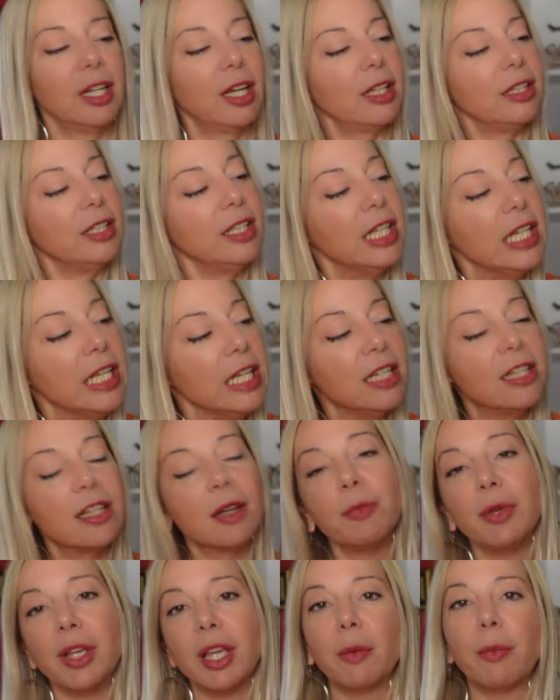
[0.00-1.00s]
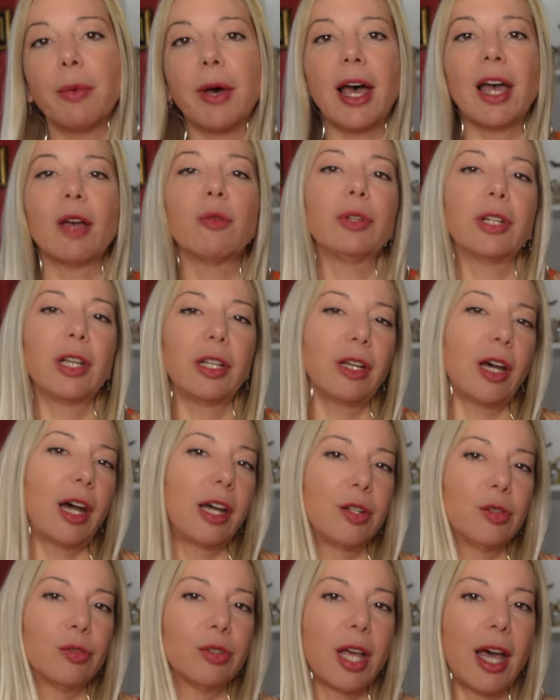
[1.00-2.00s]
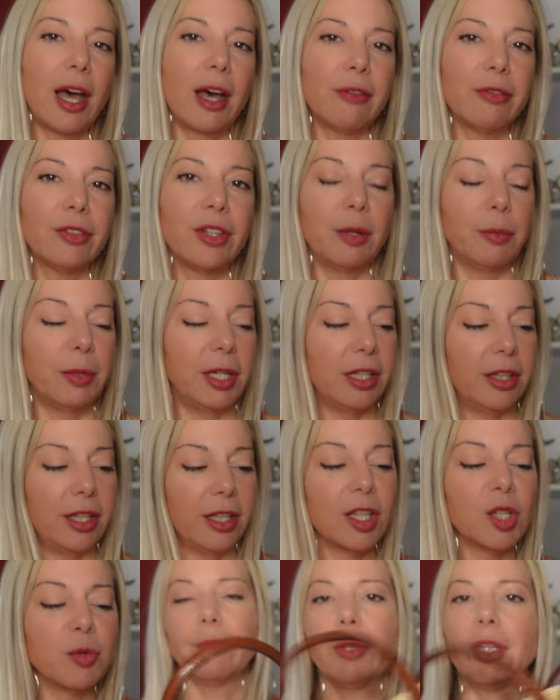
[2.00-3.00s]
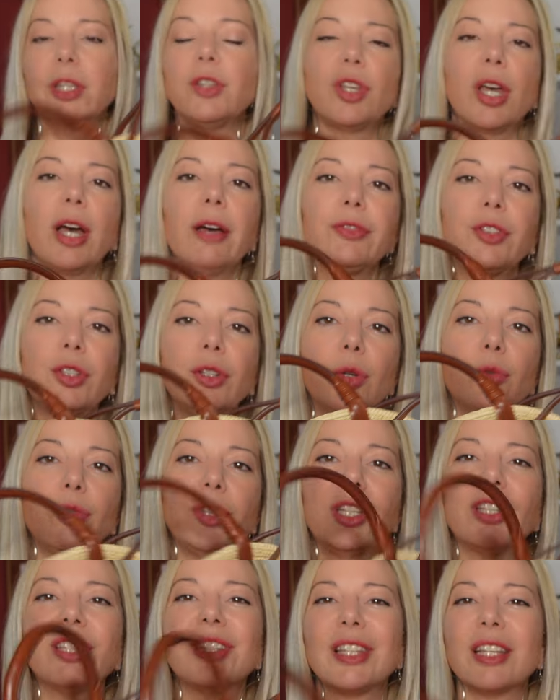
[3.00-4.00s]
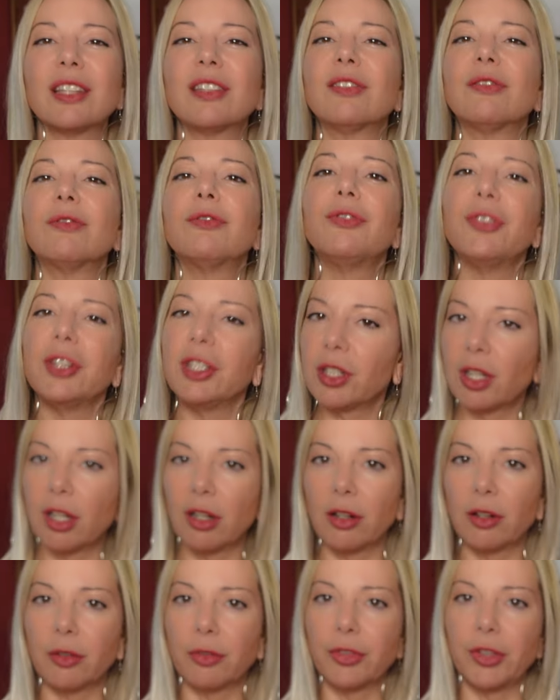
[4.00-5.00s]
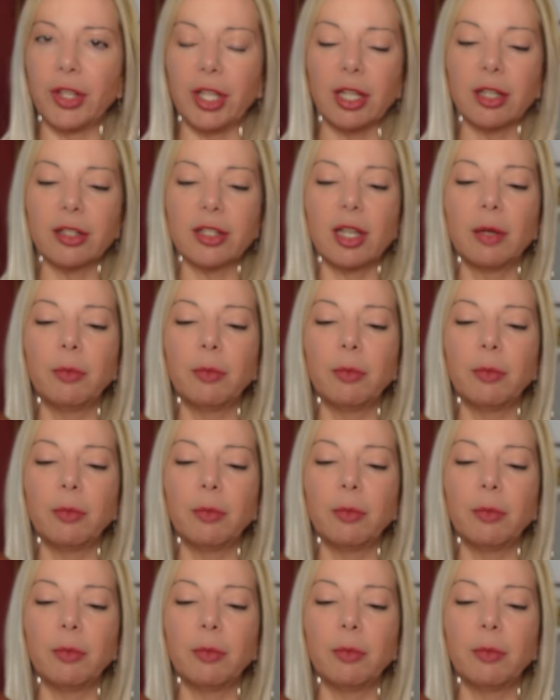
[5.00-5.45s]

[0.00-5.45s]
need a bigger bag, when I don't have that many things, because you have to know this doesn't fit a lot of things.